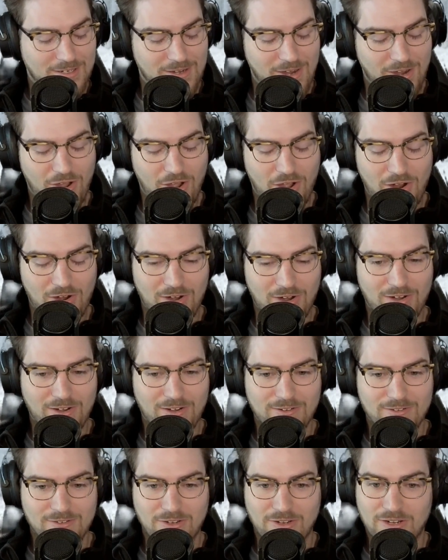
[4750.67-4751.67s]
a
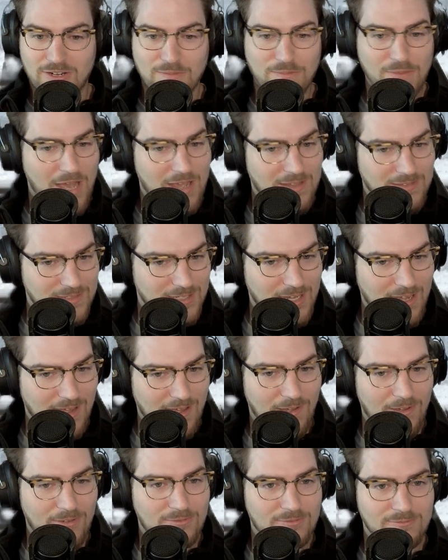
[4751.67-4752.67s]
car, you're going to pass it
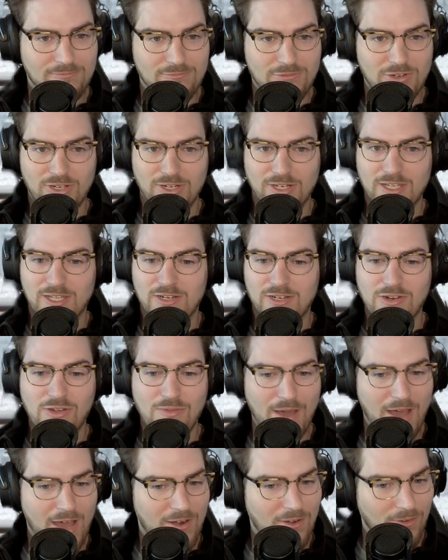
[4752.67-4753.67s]
down. You're going to get a new
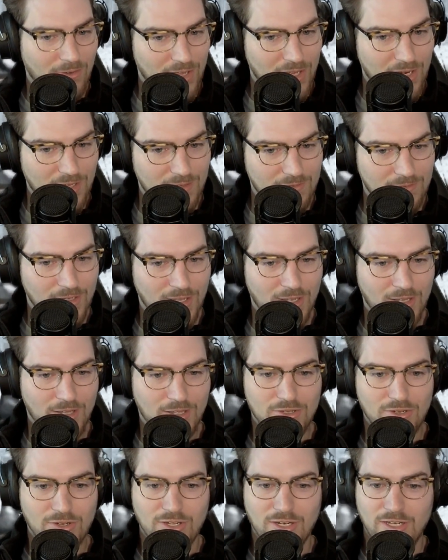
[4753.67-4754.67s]
battery in it.
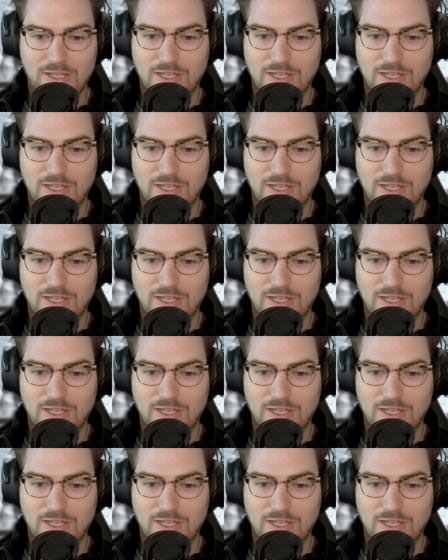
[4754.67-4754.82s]
You're going to get